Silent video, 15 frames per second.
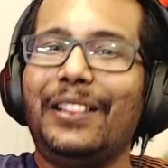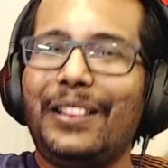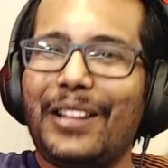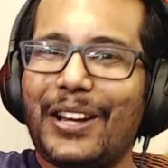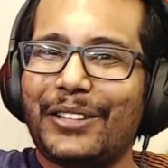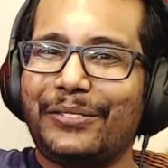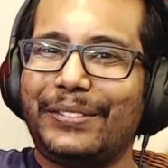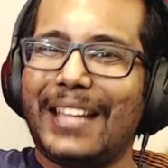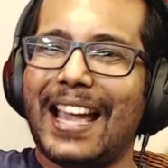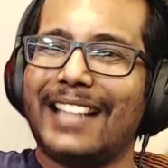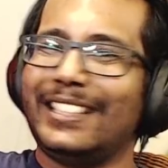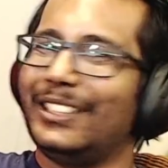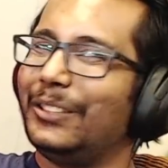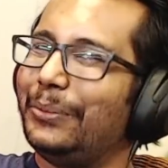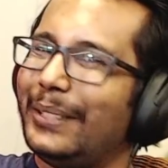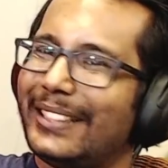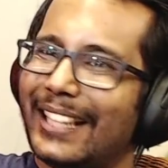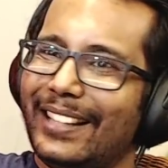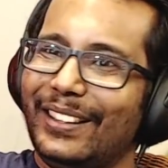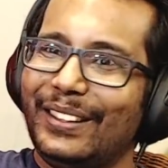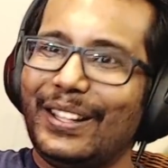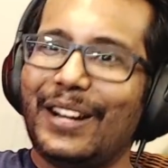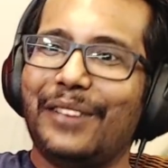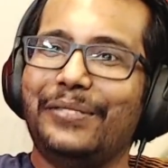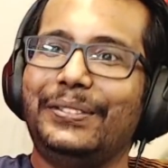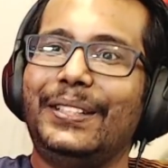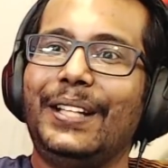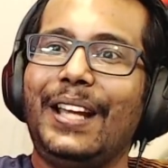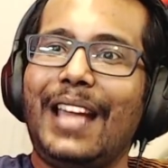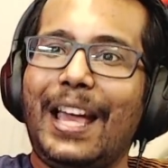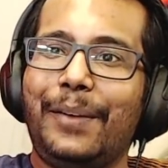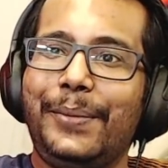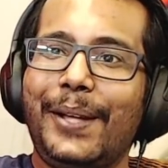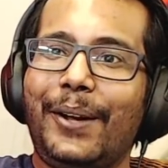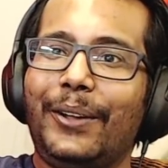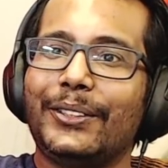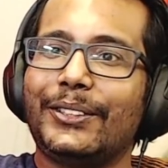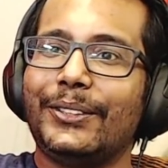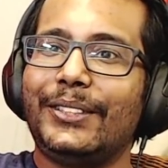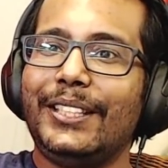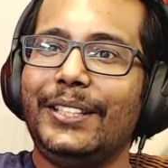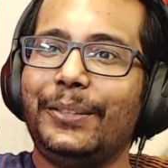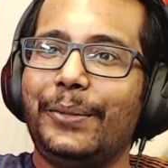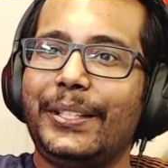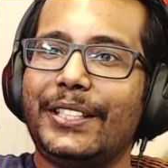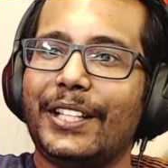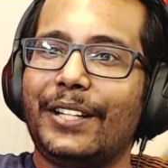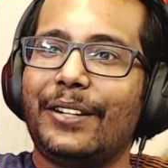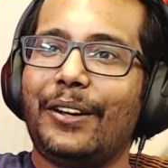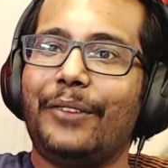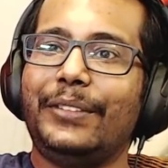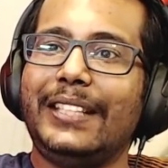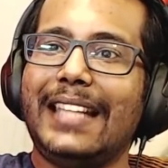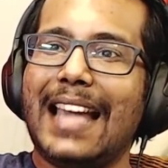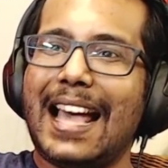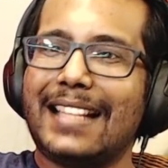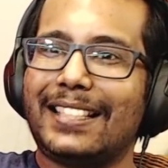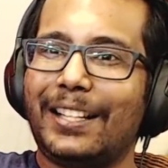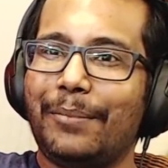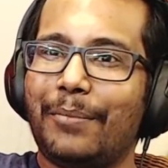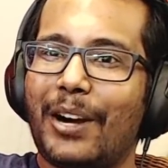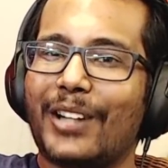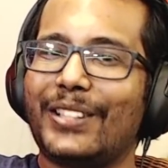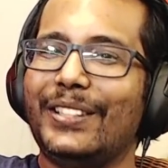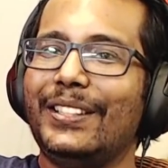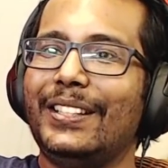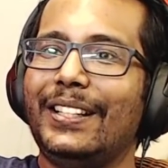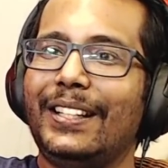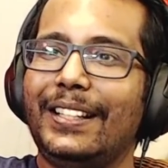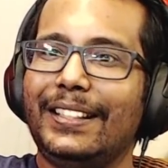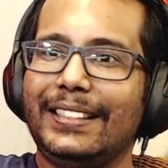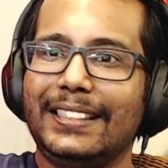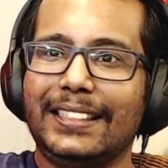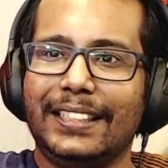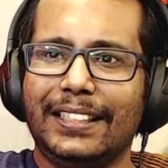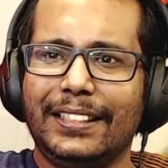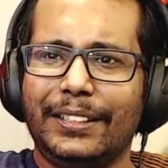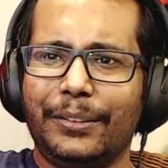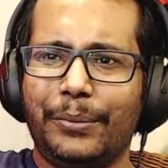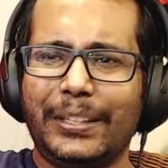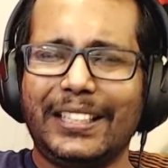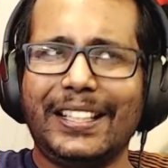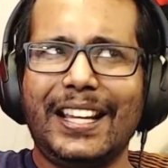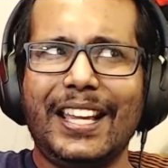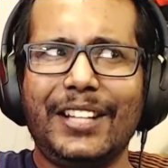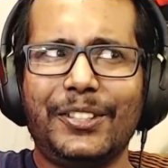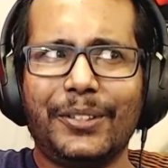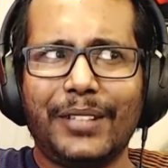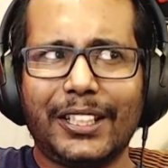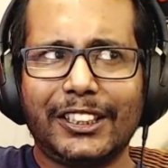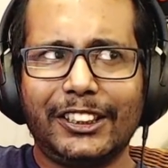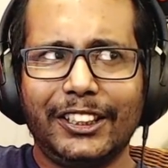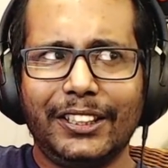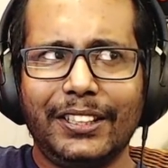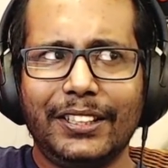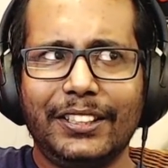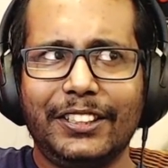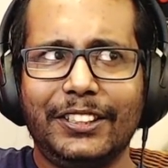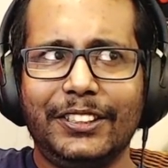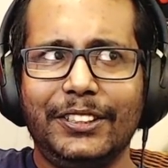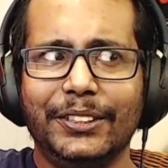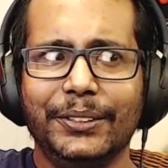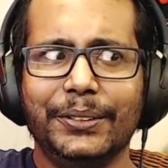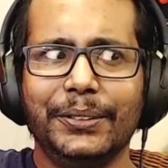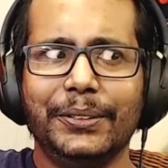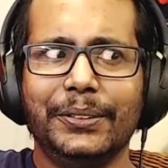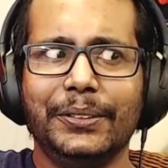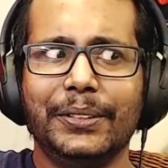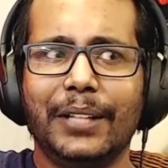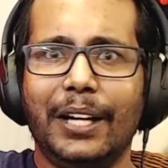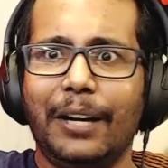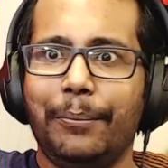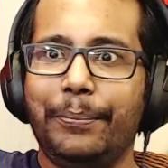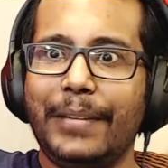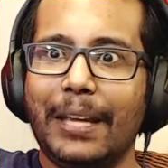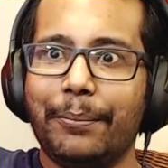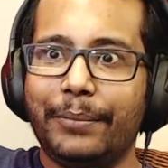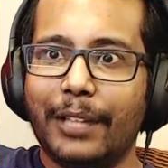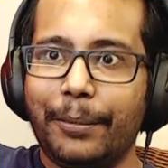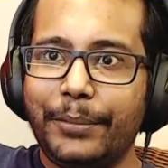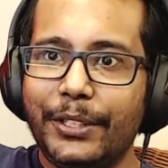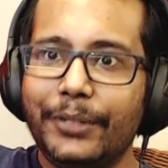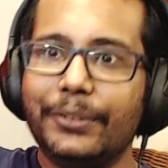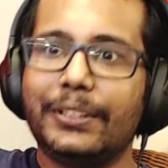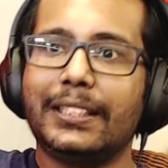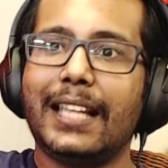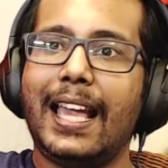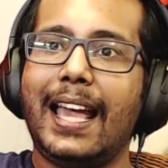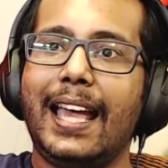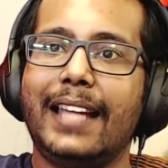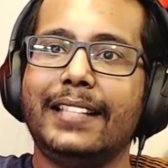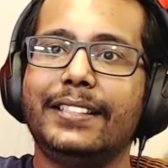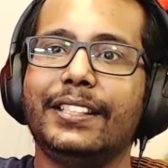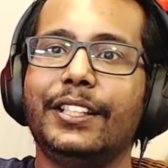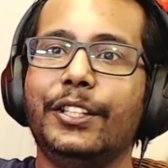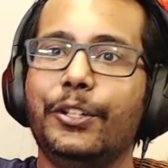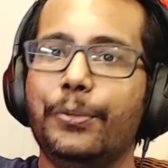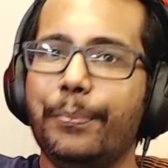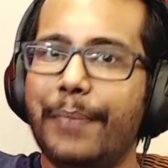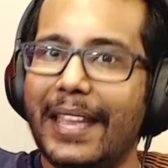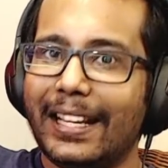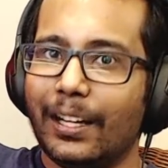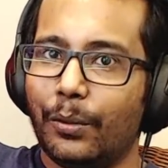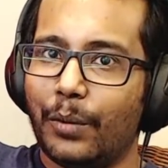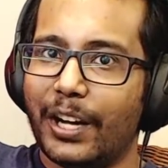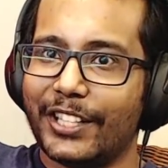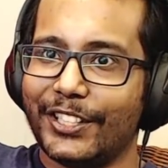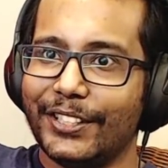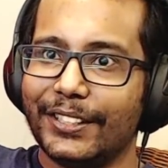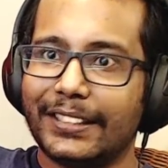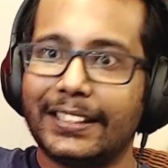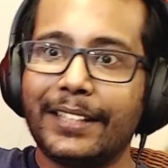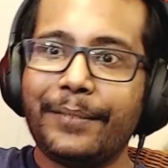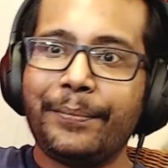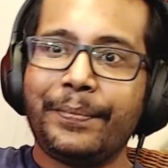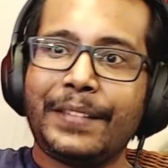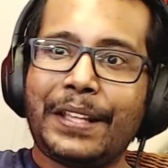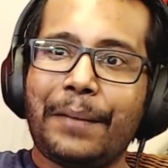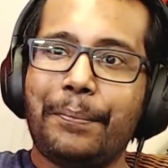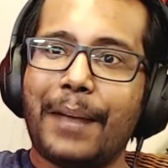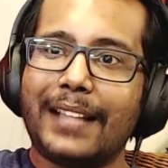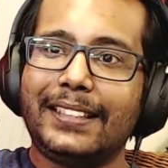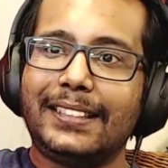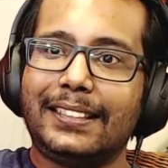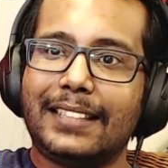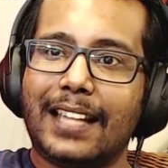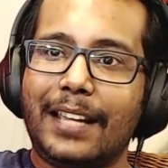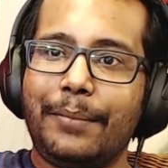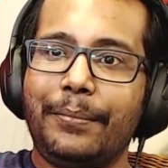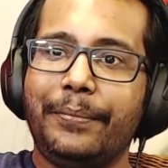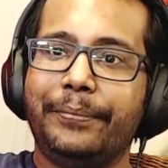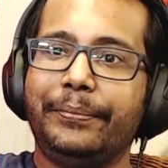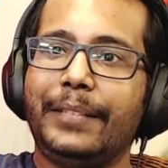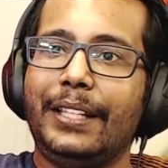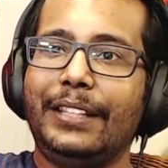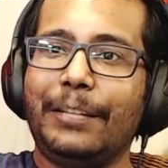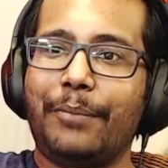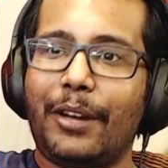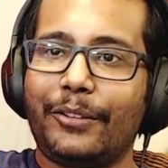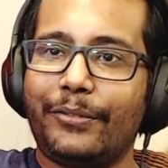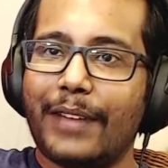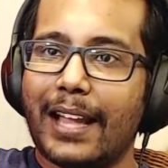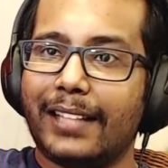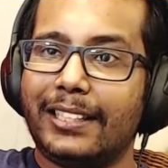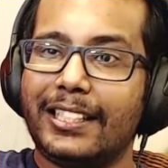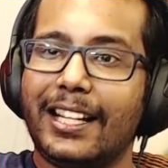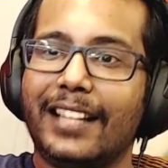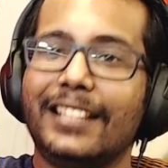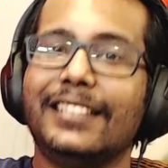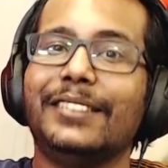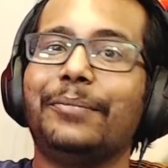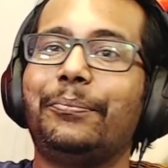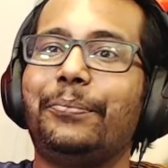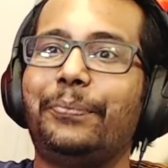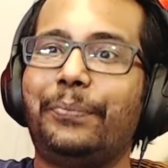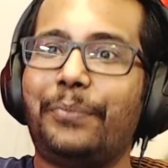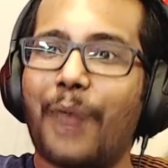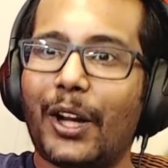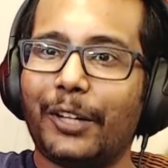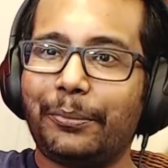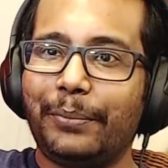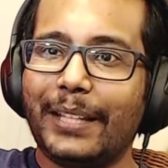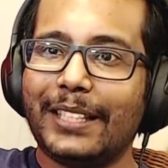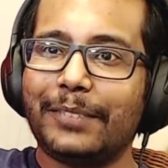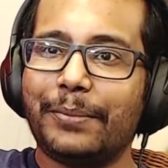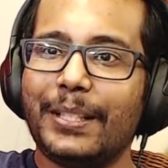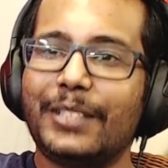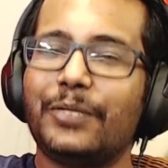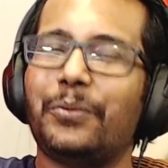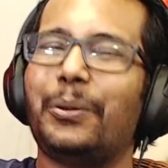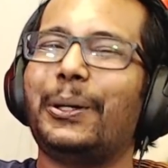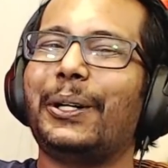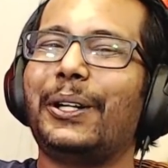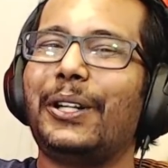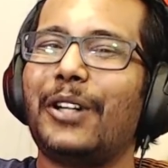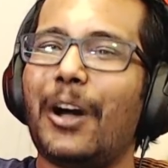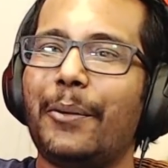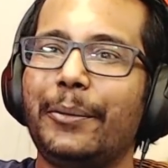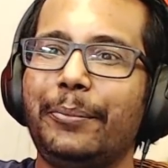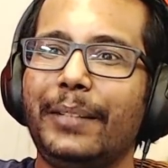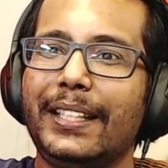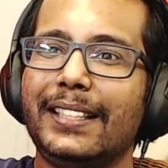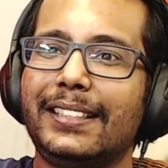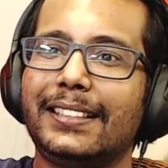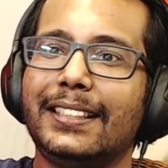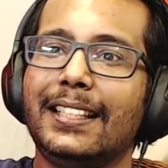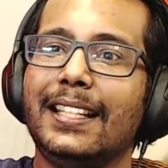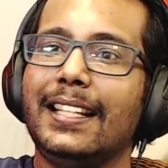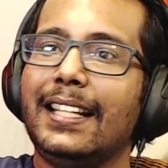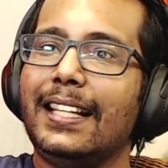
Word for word: lot of gadgets, which I loved, and we also see the return of the Aston Martin with an introduction to BMWs and Omega watches. By this time in the Bond franchise, product placements were commonplace,